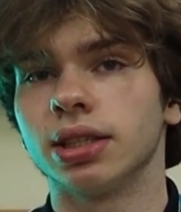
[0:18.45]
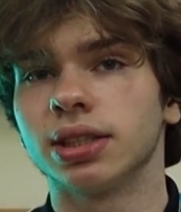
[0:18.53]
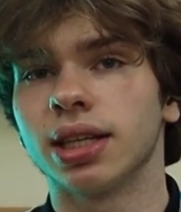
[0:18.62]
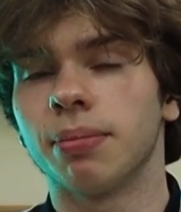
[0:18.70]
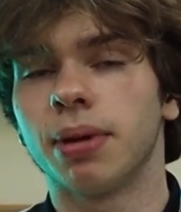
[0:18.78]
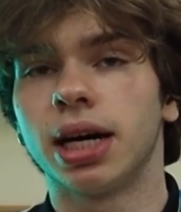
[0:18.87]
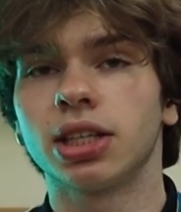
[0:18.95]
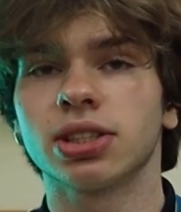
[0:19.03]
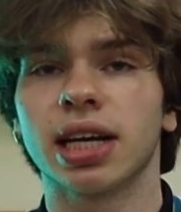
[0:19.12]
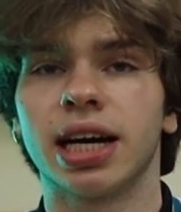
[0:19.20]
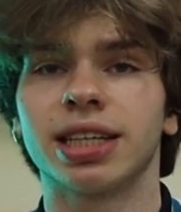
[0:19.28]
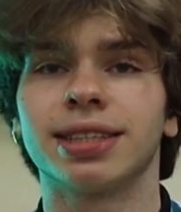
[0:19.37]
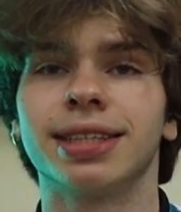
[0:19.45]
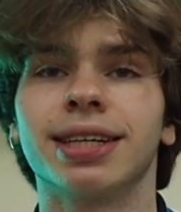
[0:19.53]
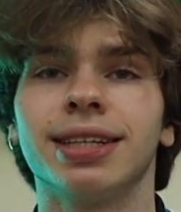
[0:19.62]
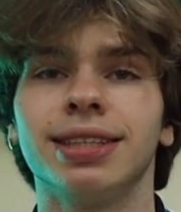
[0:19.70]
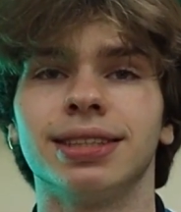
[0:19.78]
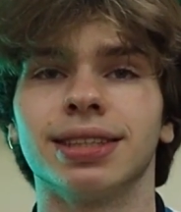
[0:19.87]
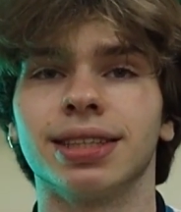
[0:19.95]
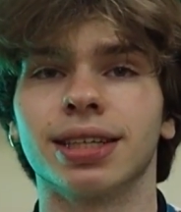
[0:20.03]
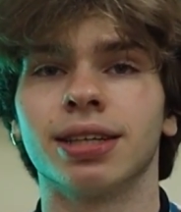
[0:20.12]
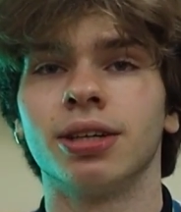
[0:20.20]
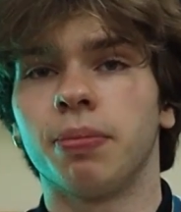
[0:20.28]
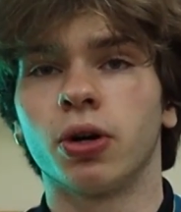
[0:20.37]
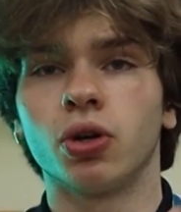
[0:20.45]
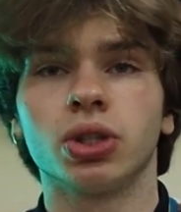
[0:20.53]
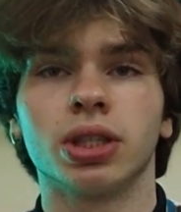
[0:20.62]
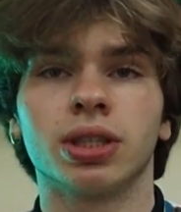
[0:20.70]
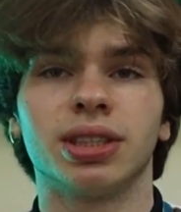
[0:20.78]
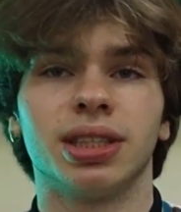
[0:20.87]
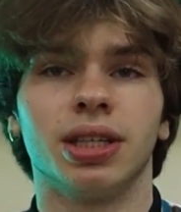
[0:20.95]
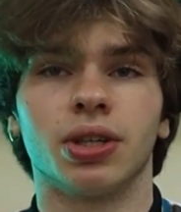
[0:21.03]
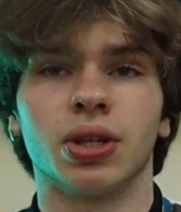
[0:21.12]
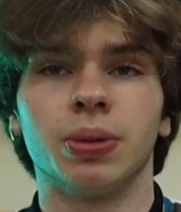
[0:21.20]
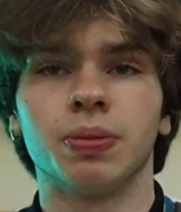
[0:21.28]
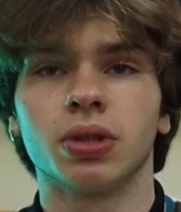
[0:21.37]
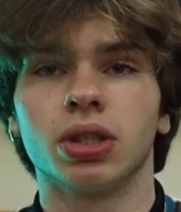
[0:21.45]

The bars are decreasing, approaching zero.